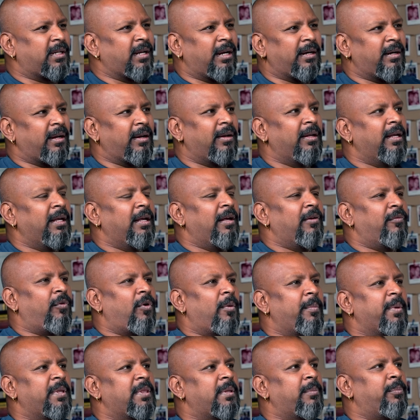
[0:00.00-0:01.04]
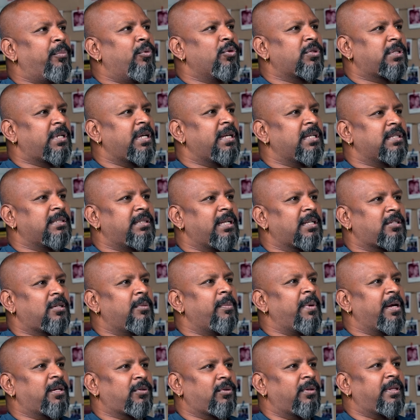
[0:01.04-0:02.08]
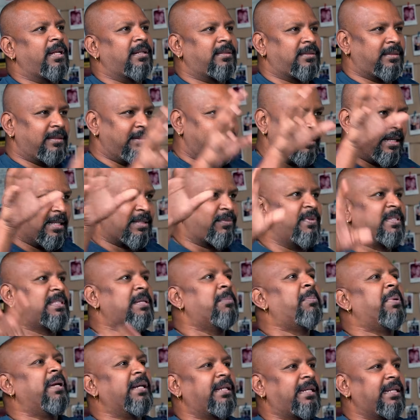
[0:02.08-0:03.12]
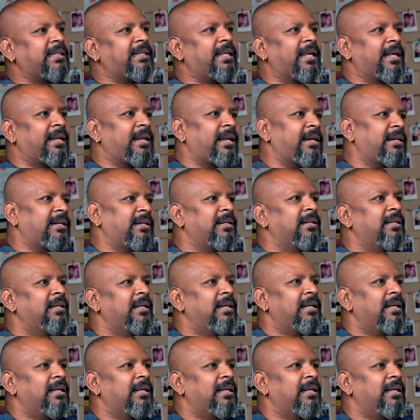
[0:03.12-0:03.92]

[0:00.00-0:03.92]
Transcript: And for me, the boosting is just to make sure that there's visibility there and